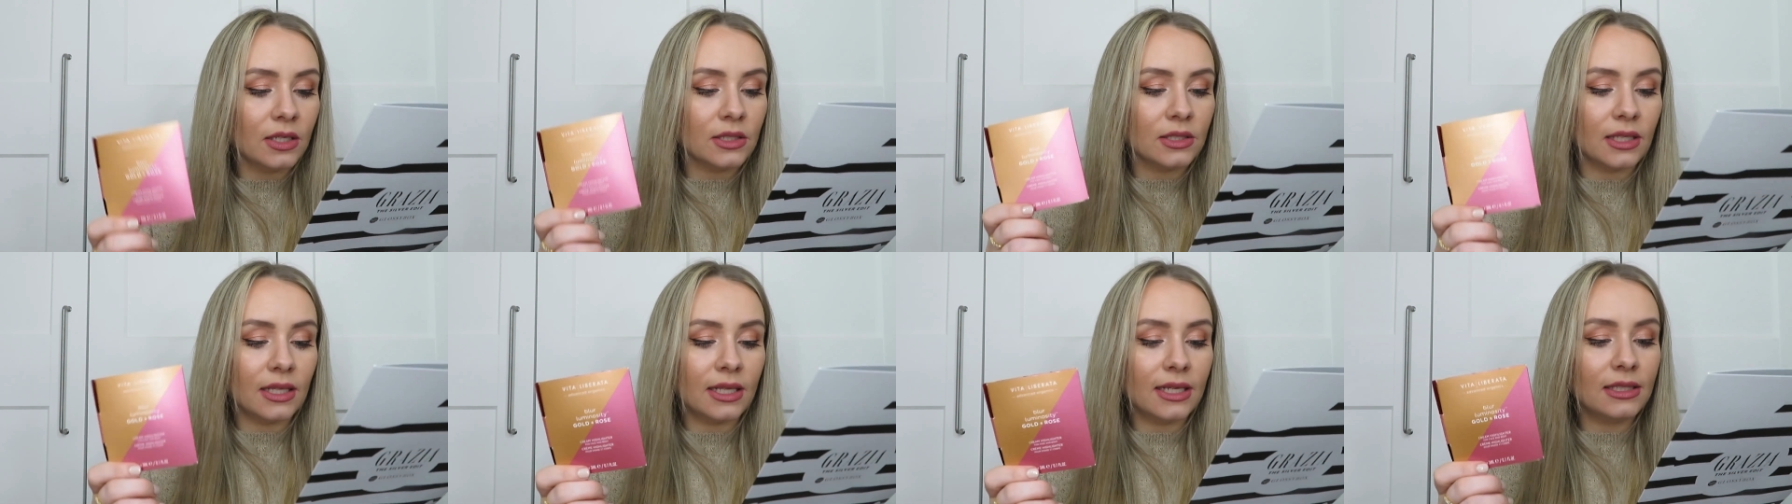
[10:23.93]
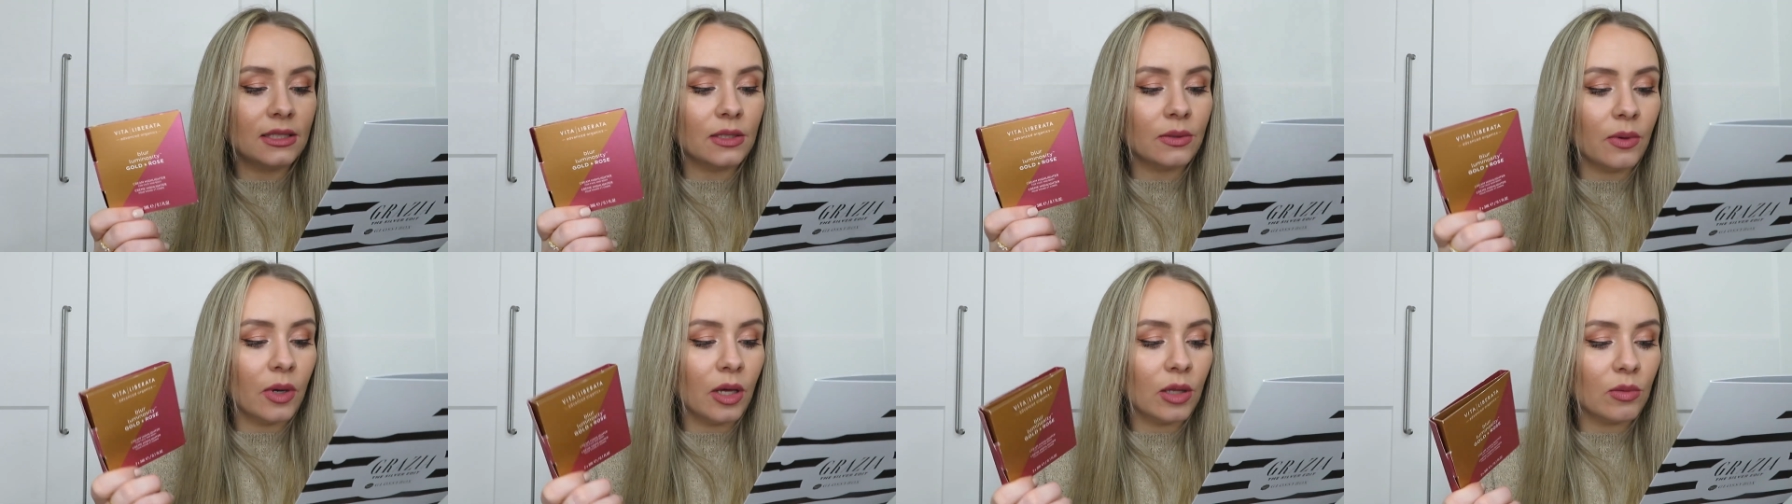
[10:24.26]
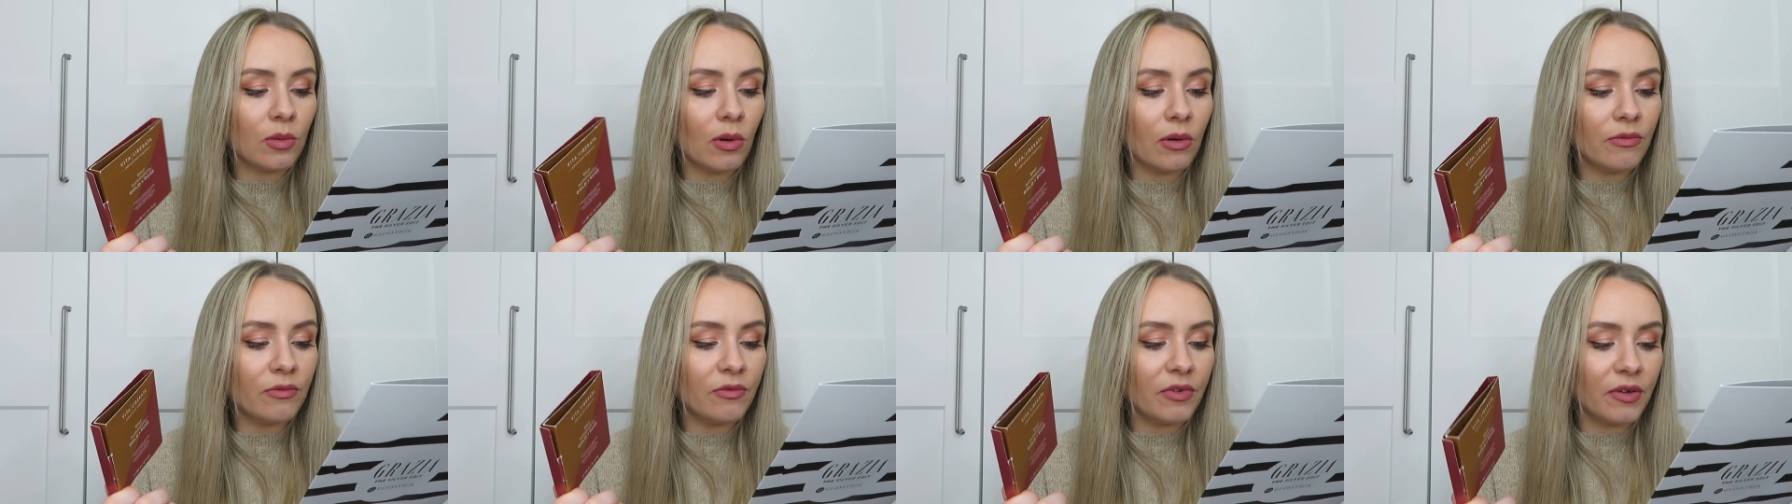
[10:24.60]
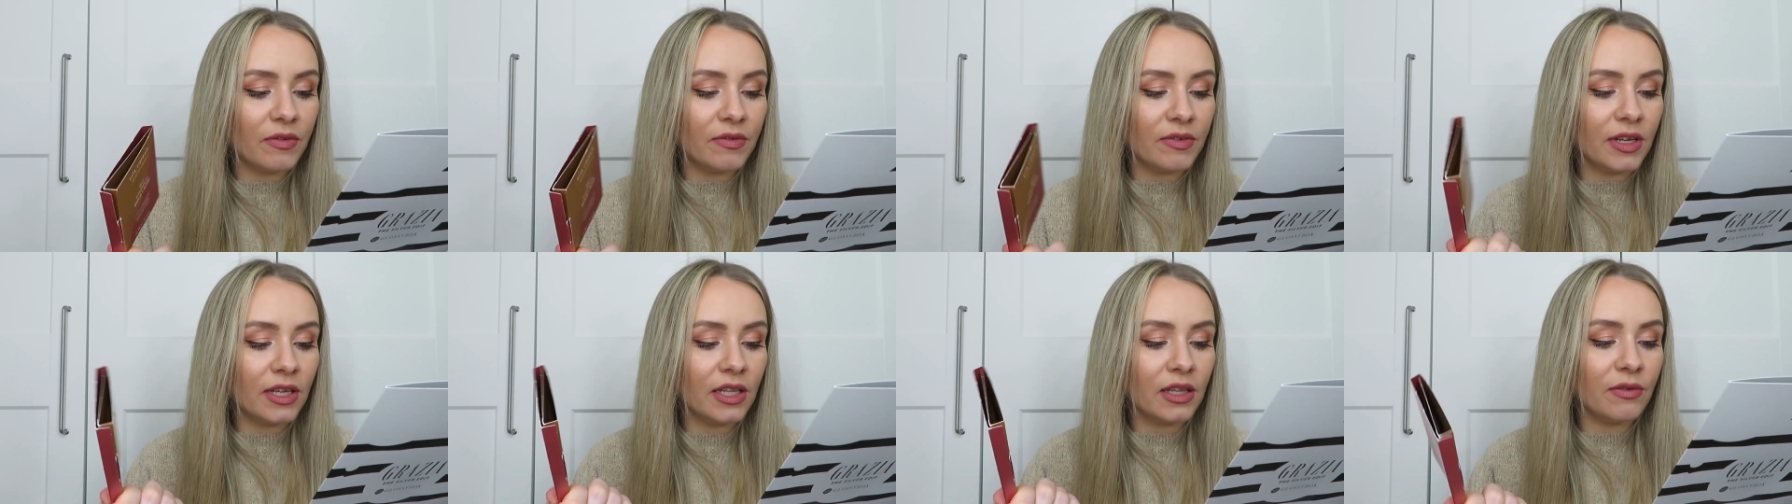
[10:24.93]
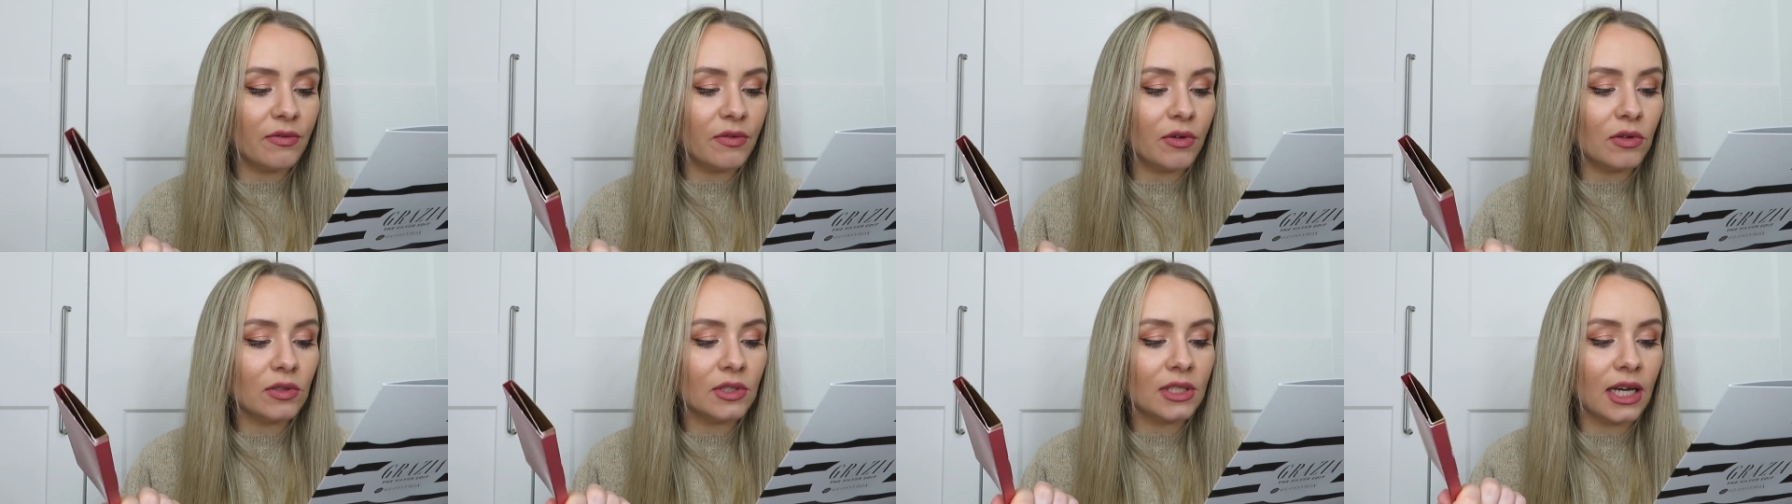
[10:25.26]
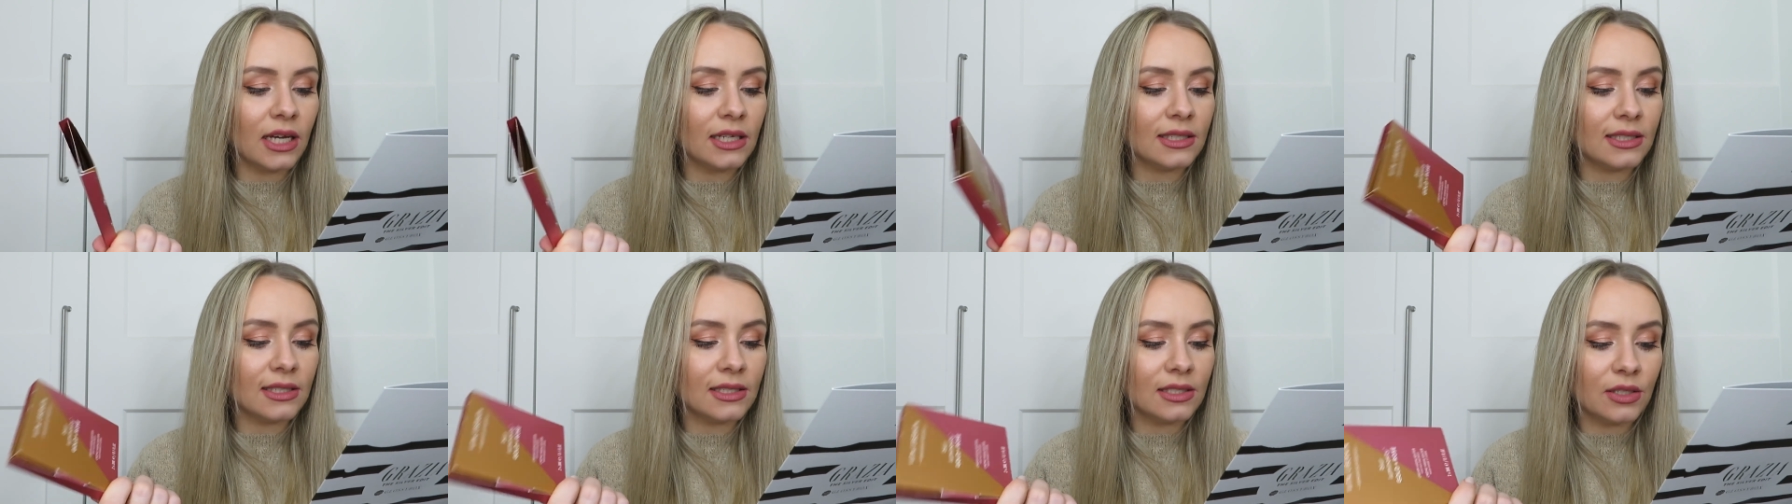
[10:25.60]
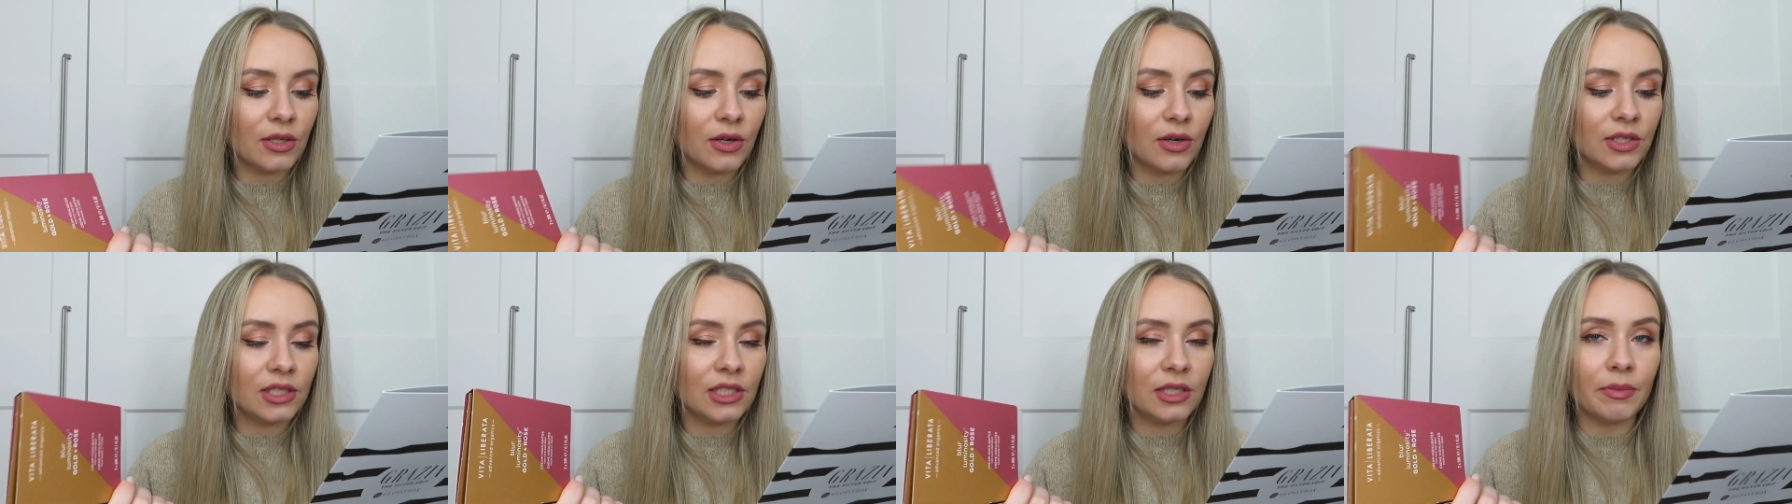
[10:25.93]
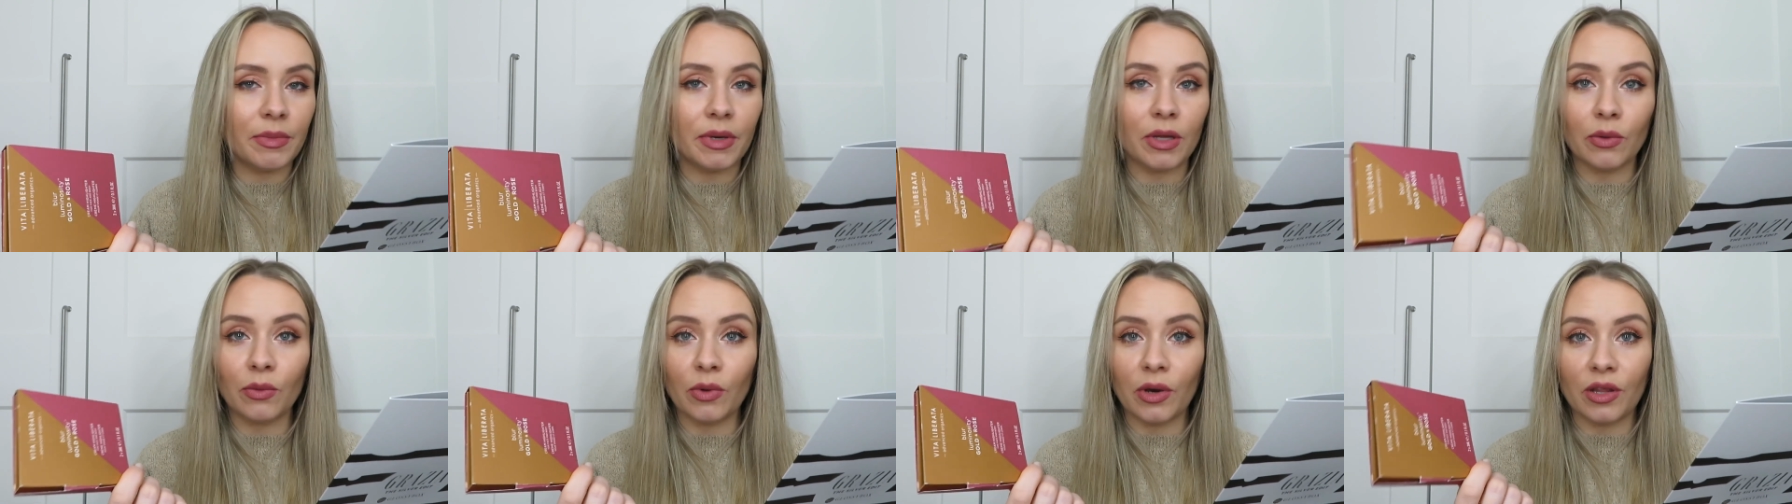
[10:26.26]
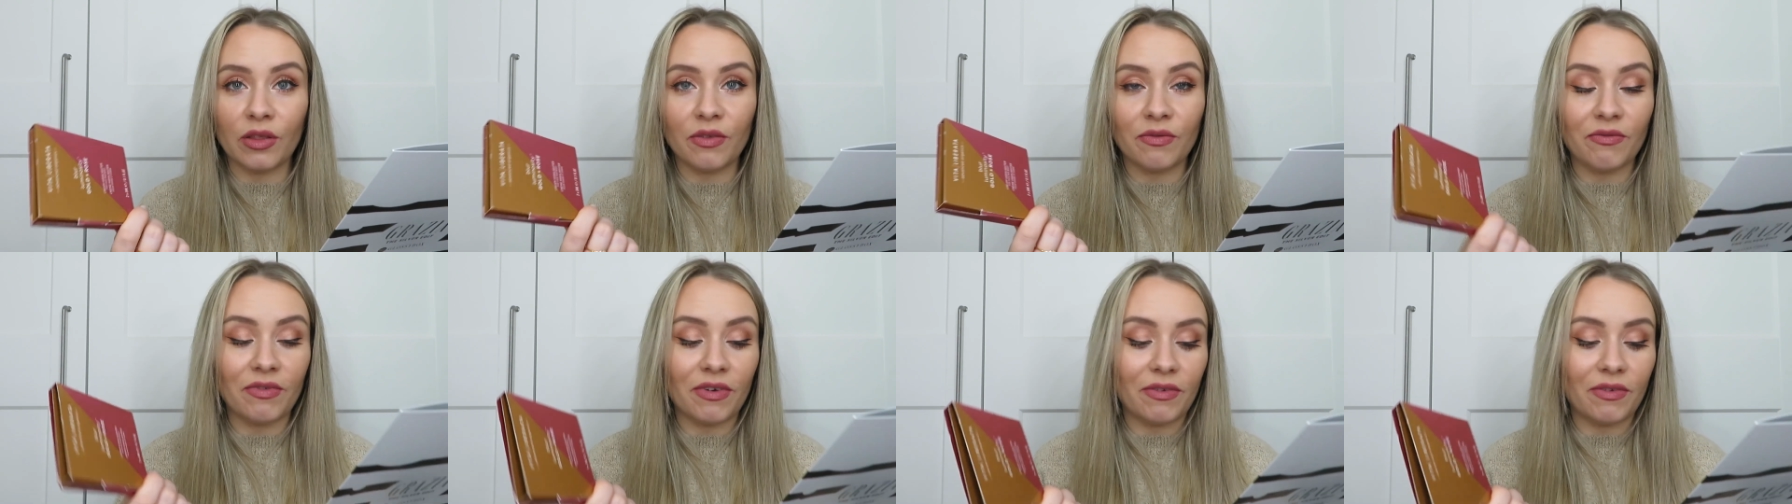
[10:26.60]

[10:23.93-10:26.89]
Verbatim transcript: So these are worth £1.50, the full size is 30ml worth